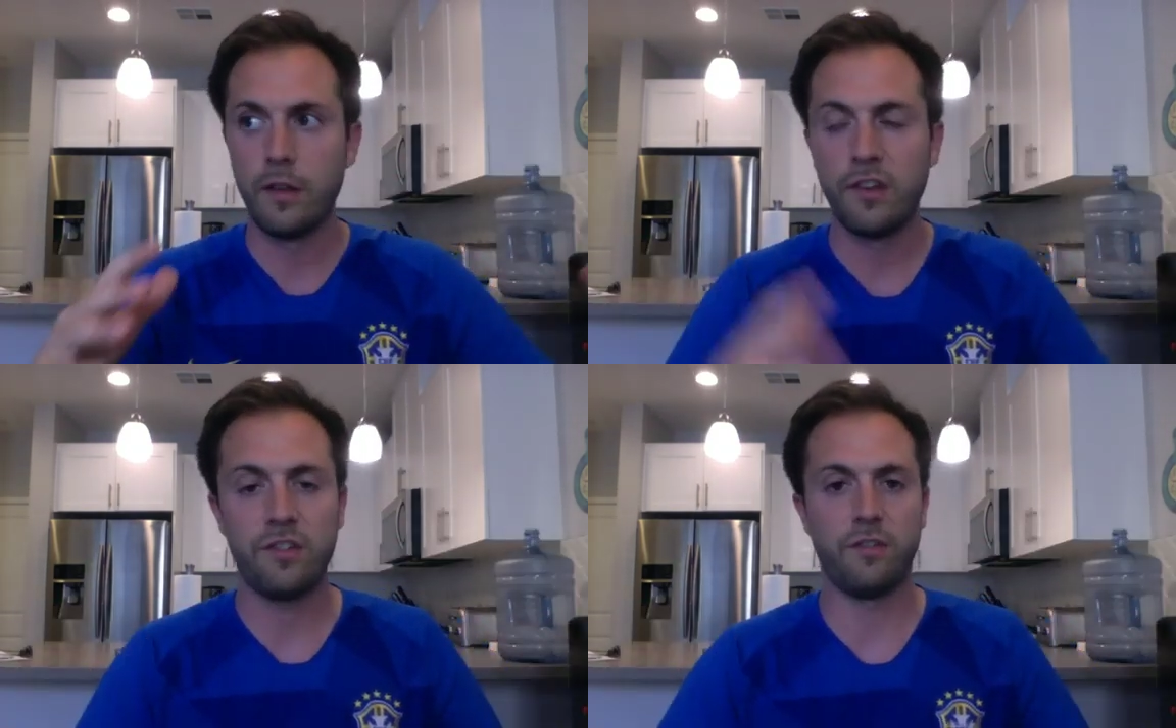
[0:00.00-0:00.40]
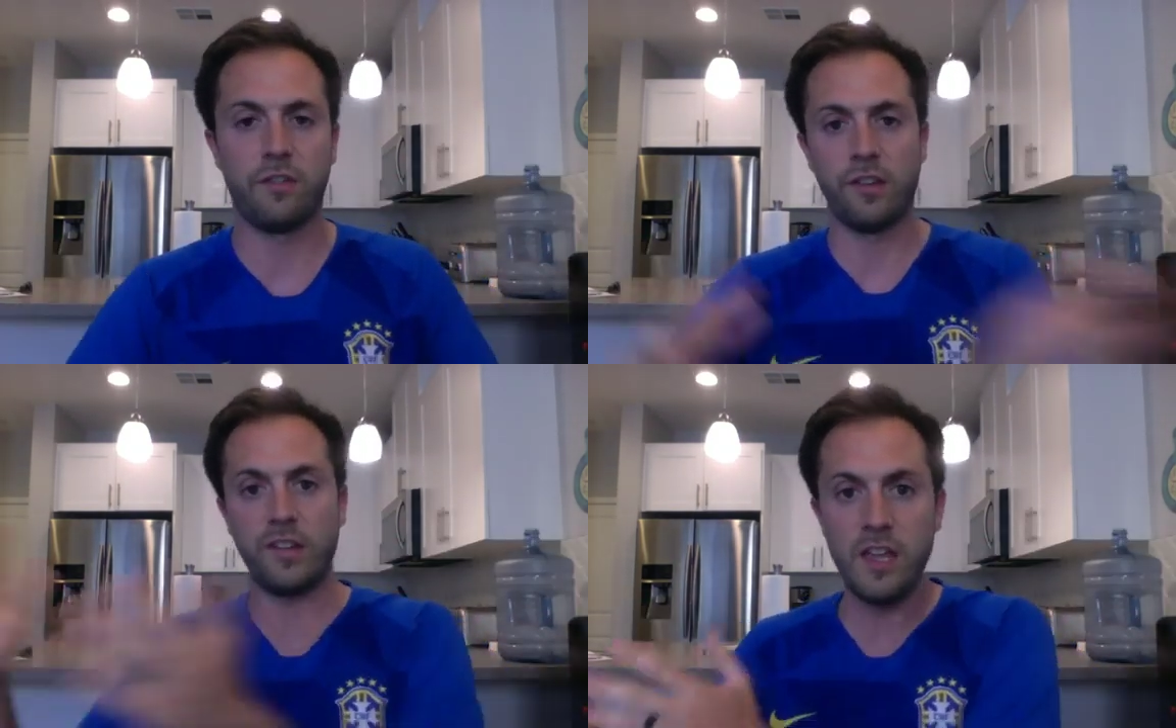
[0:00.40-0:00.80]

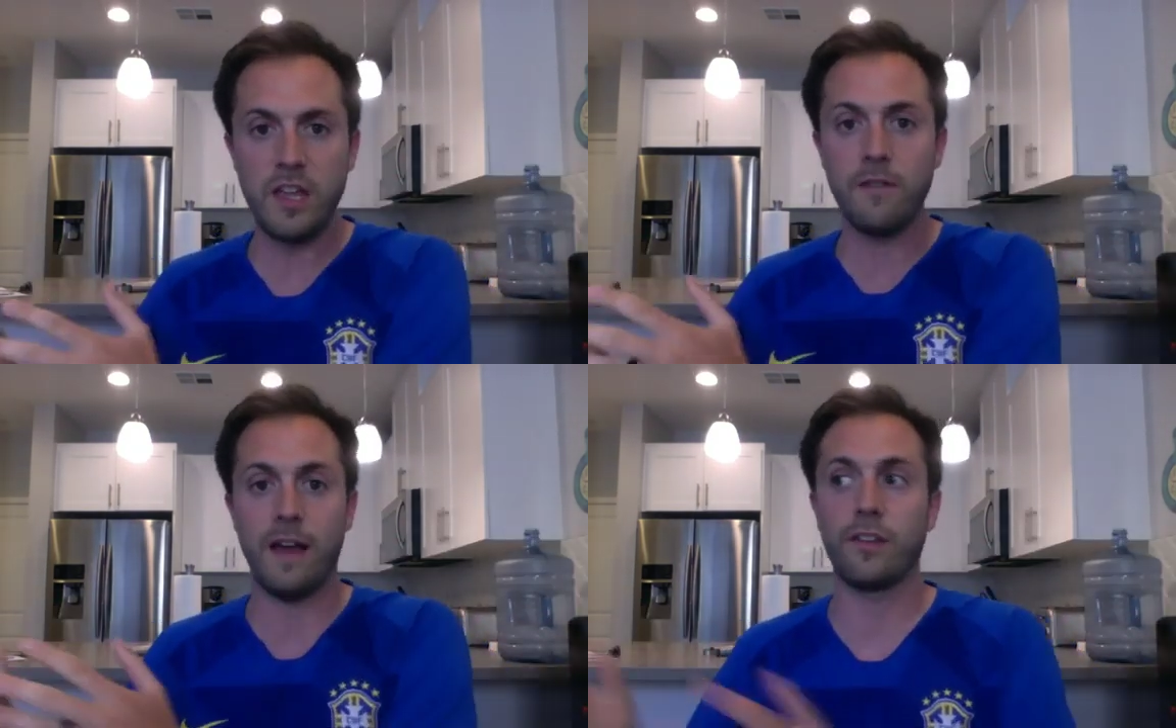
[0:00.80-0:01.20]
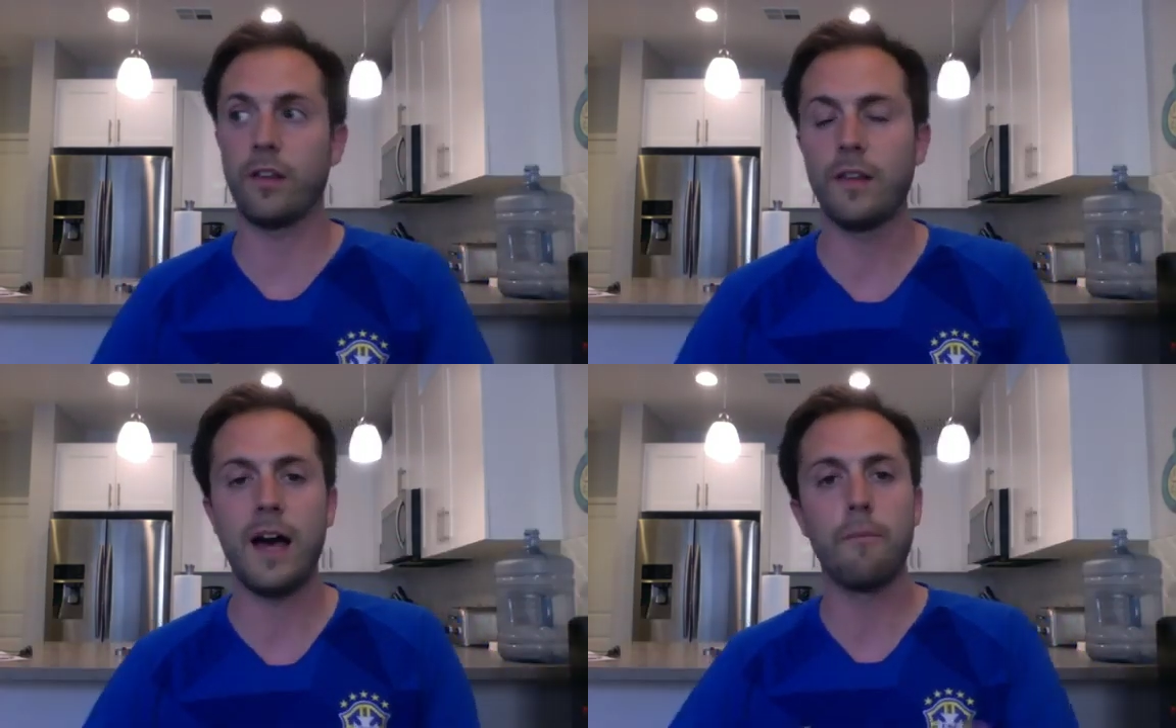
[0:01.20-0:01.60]
Steve has a
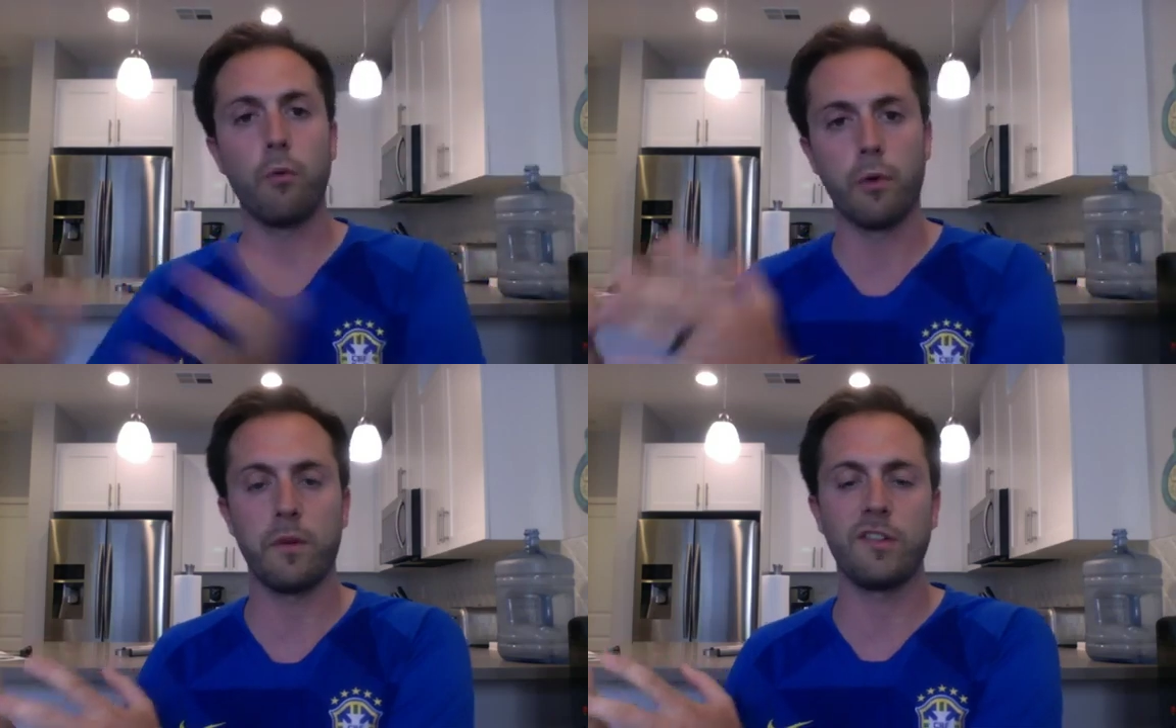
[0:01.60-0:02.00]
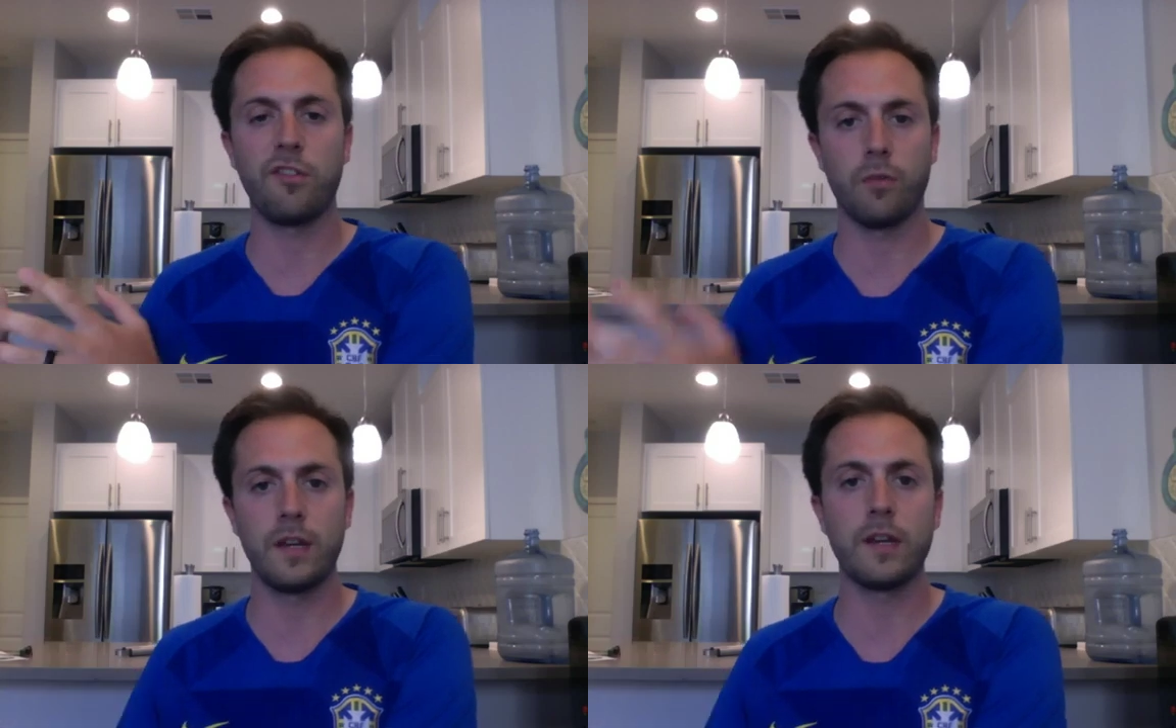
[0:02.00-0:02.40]
lot more
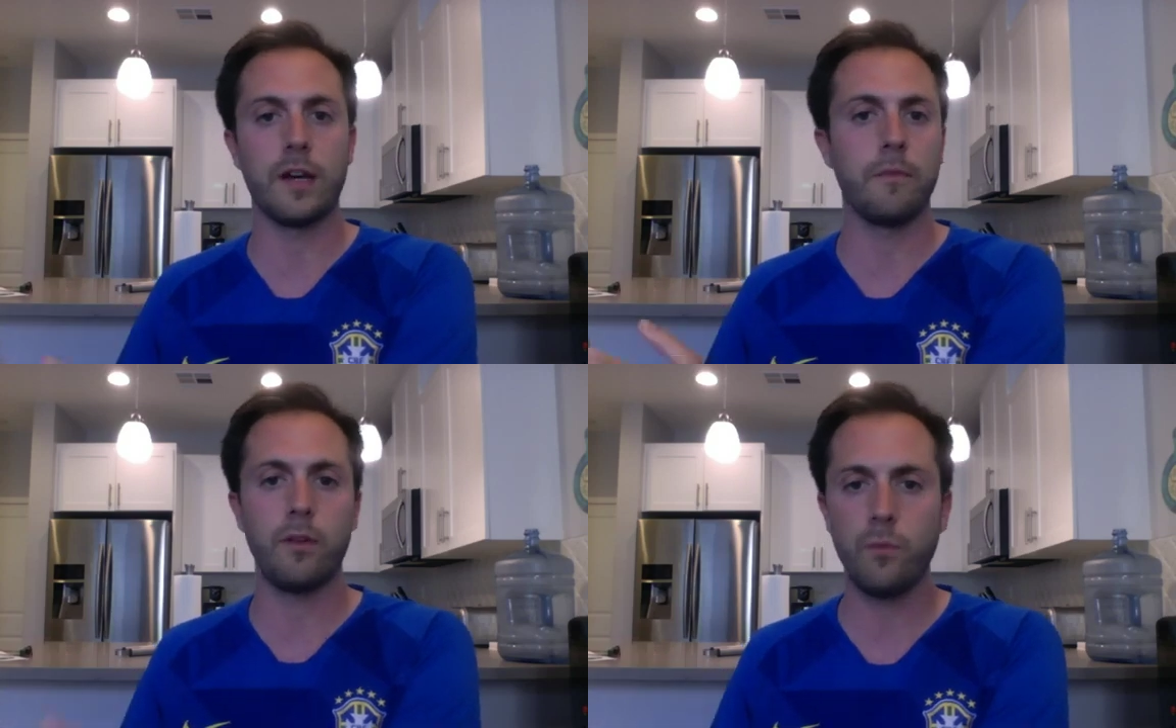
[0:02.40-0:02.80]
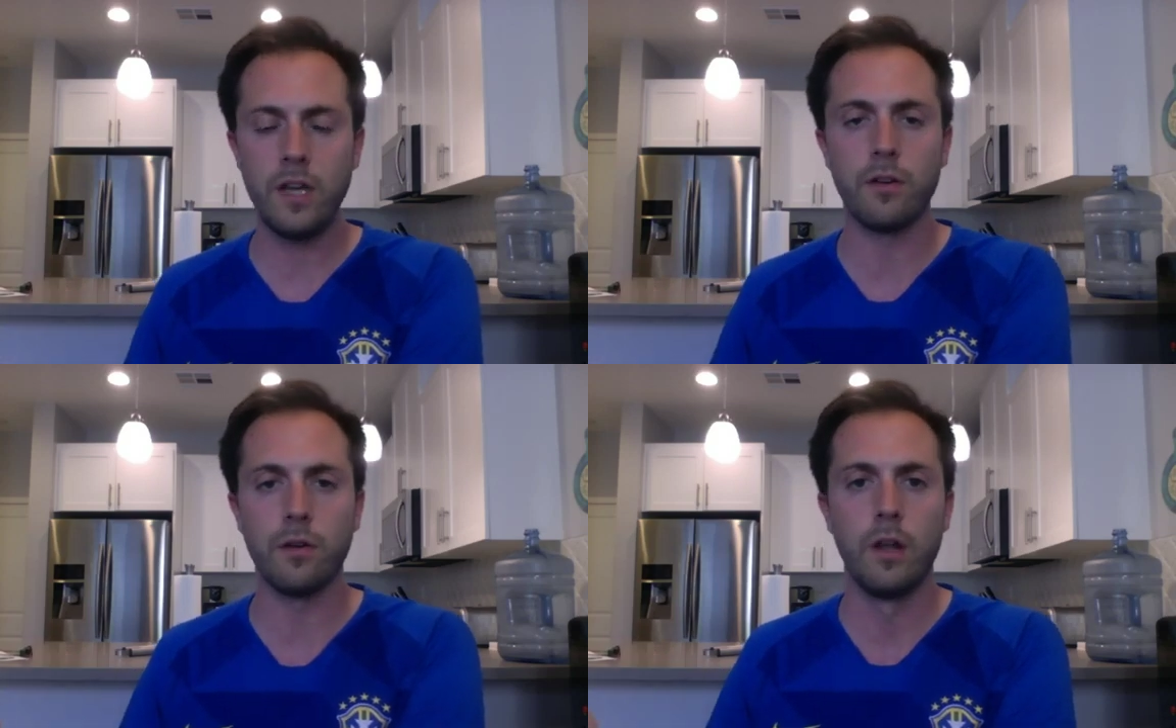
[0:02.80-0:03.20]
residual income than we
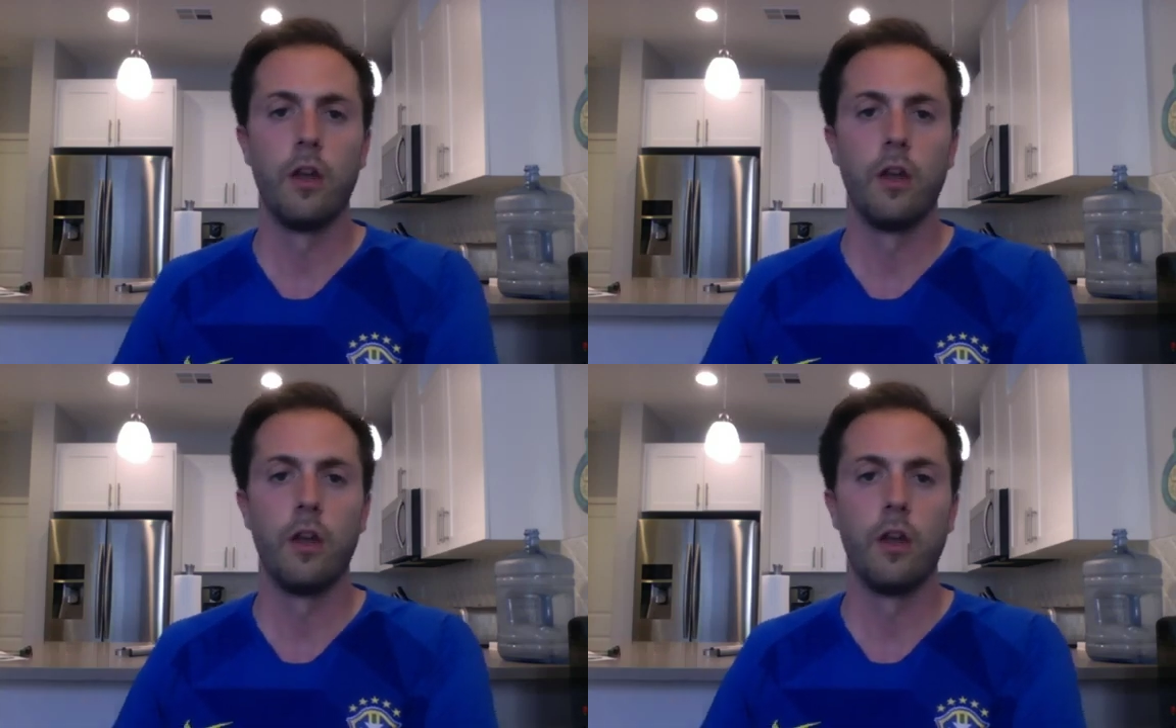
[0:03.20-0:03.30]
do.